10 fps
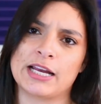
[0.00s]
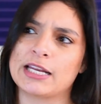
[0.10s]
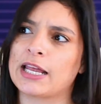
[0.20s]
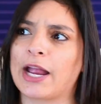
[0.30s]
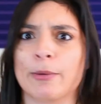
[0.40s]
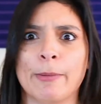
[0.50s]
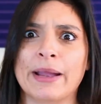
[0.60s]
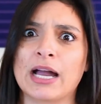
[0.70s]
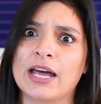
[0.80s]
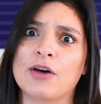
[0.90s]
I didn't care about
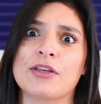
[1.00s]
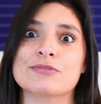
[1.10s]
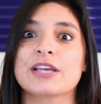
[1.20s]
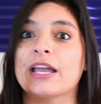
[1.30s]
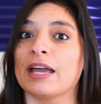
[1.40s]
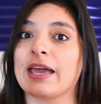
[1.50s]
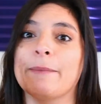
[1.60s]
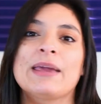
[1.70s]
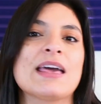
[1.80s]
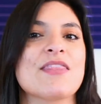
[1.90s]
my gut health. I was like, give
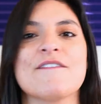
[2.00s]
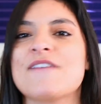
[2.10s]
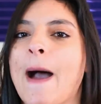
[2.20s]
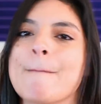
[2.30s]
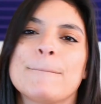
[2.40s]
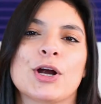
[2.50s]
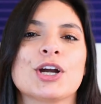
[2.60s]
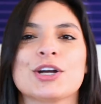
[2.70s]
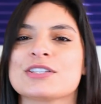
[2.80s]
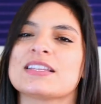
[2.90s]
me the fat
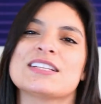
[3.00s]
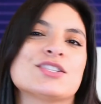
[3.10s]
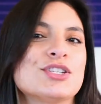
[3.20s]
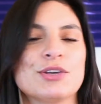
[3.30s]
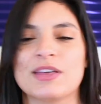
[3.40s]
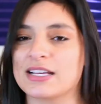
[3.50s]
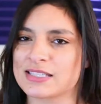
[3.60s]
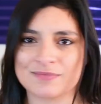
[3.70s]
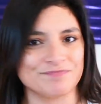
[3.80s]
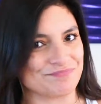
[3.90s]
burners, let's do this.